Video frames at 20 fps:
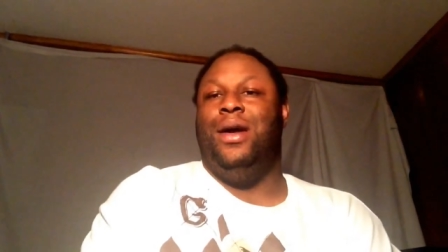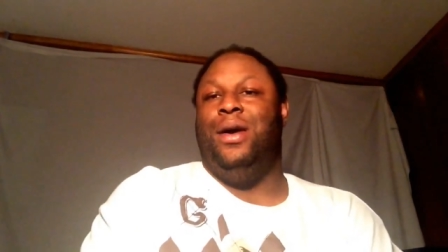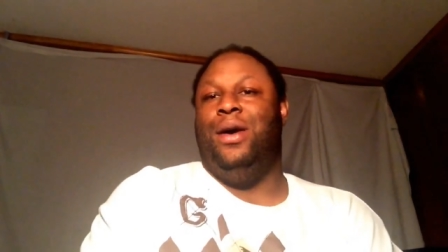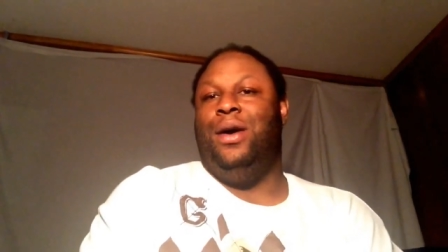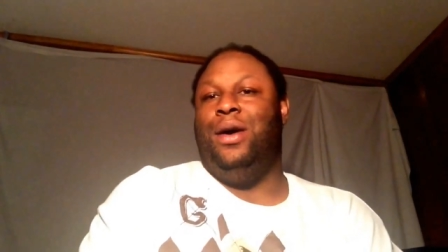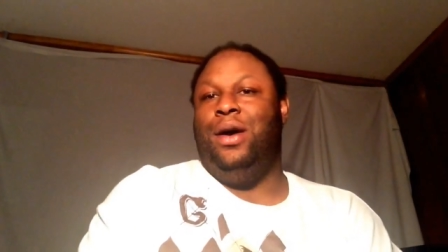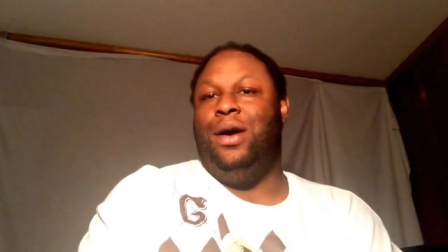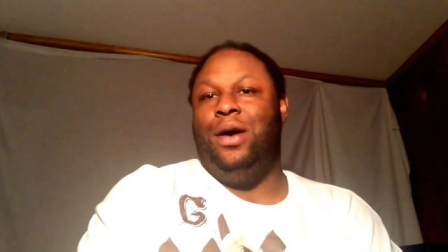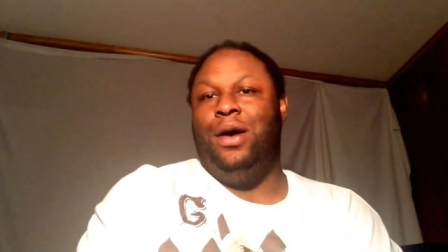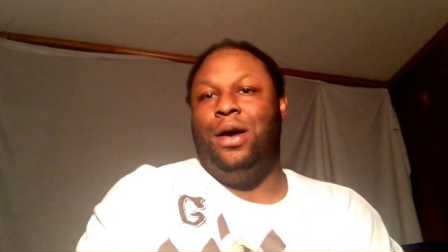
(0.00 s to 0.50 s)

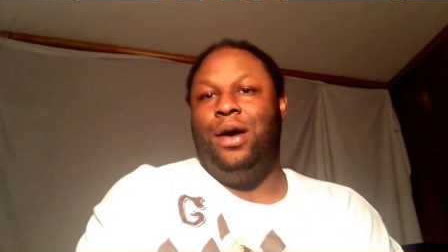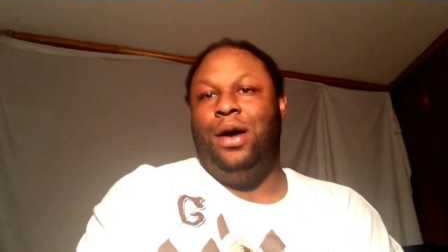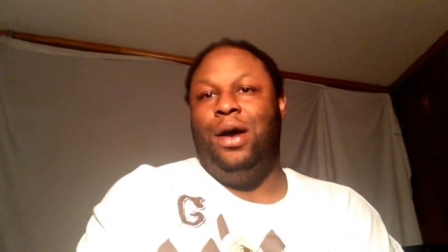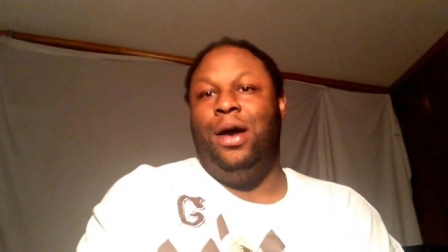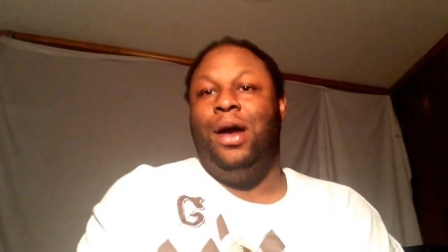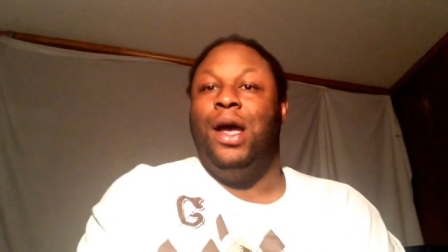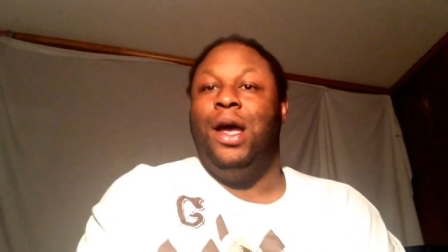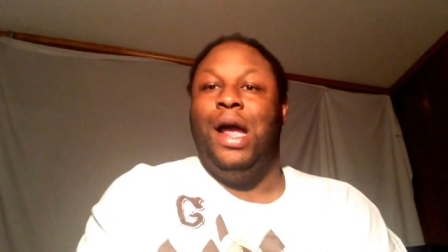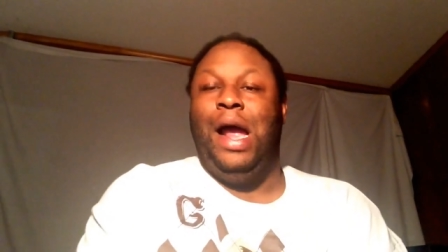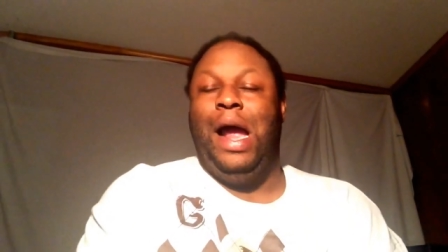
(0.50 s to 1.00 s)

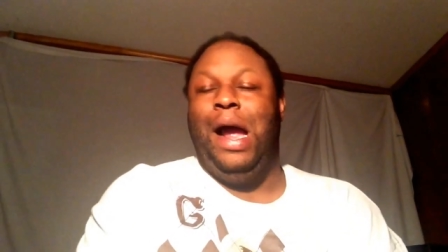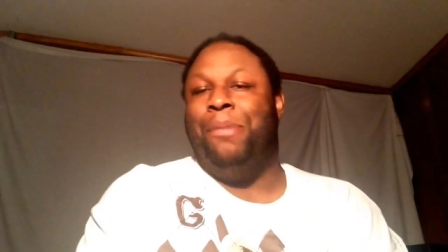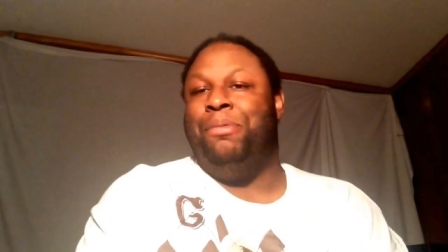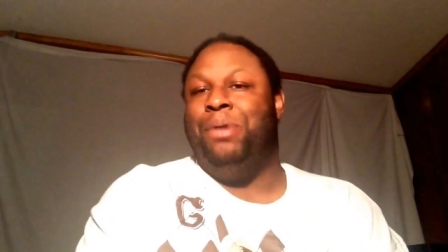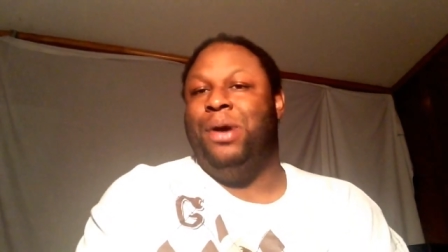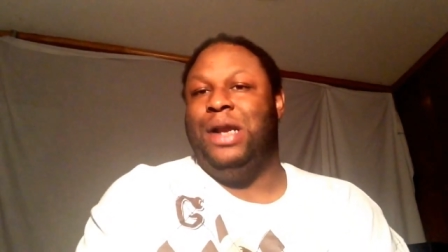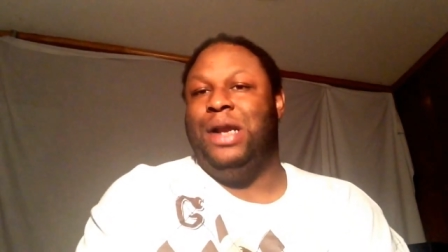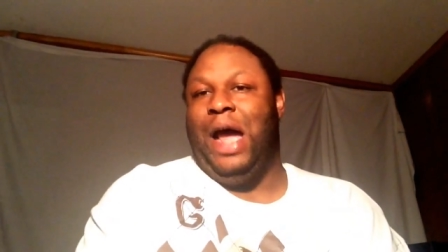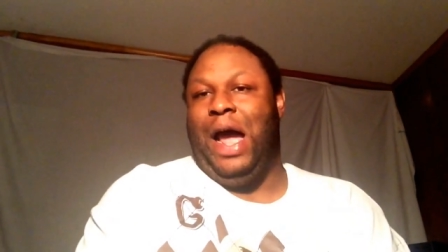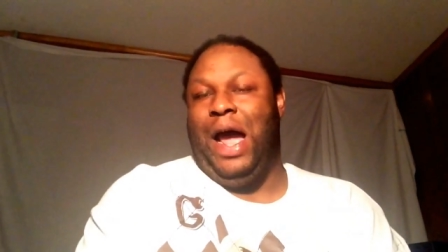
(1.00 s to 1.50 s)
Ooh, and
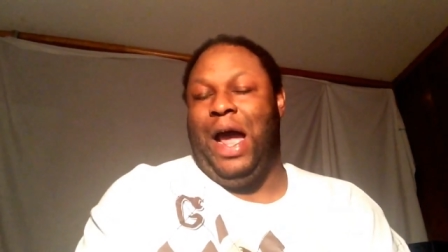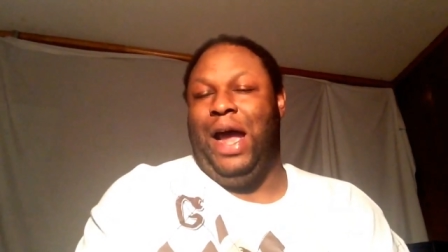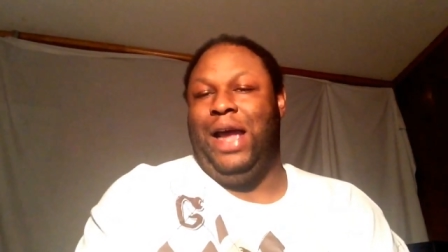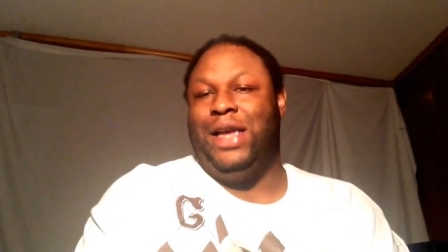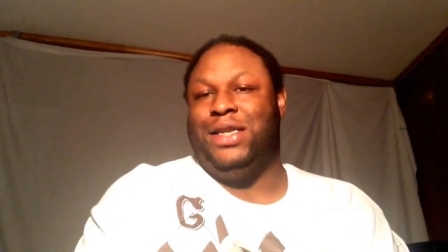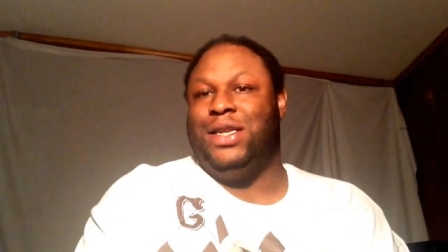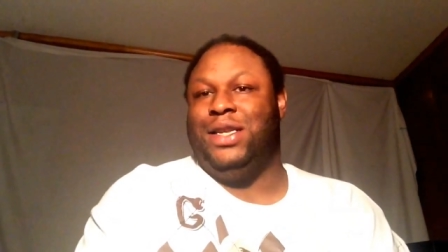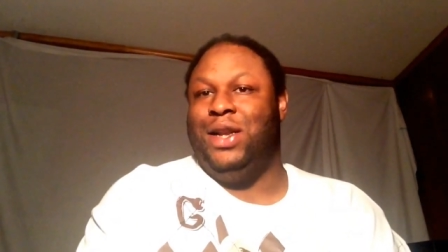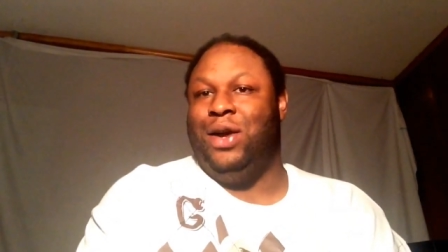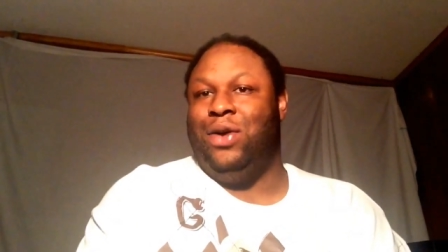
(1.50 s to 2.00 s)
put the
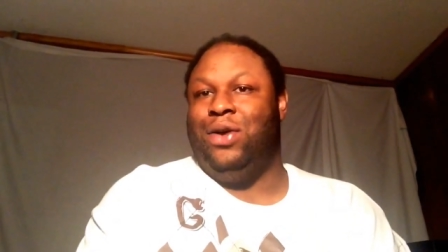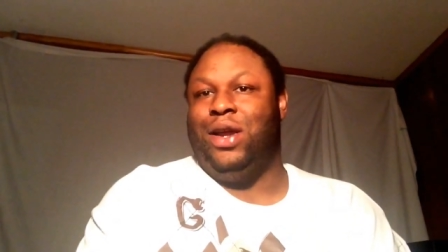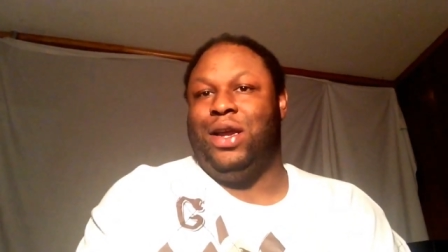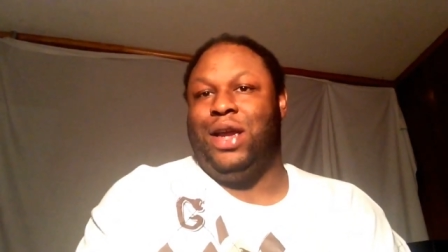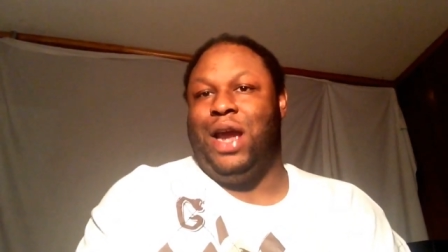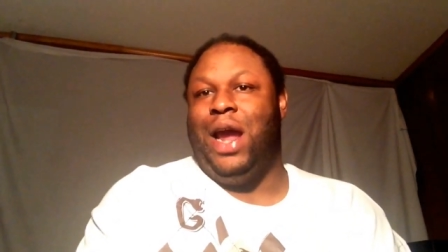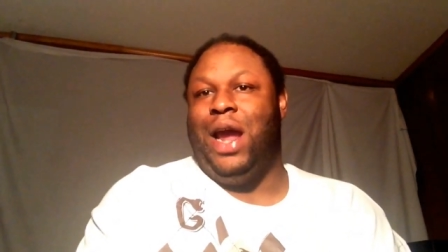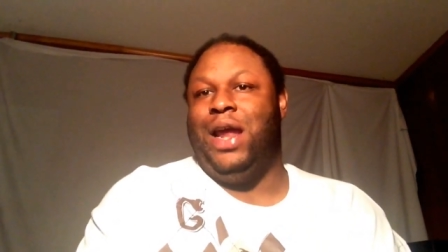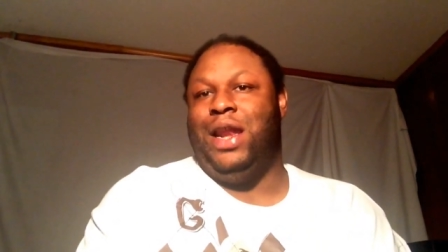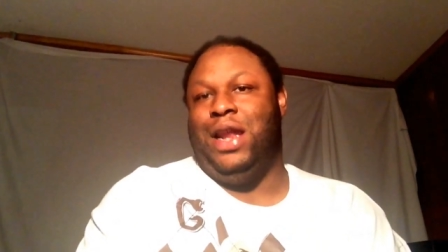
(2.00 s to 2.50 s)
icing on the
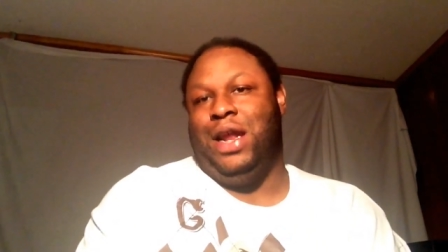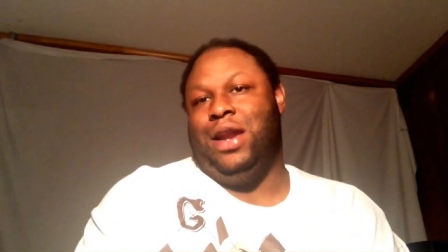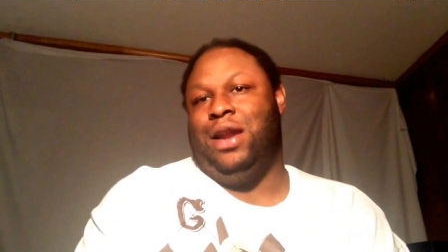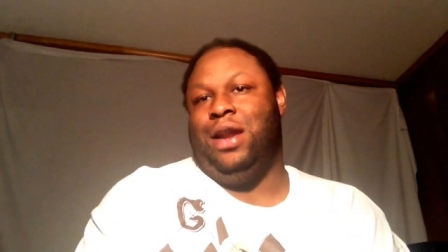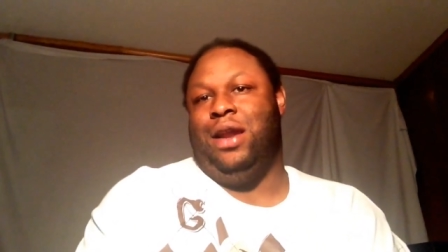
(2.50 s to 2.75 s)
cake. That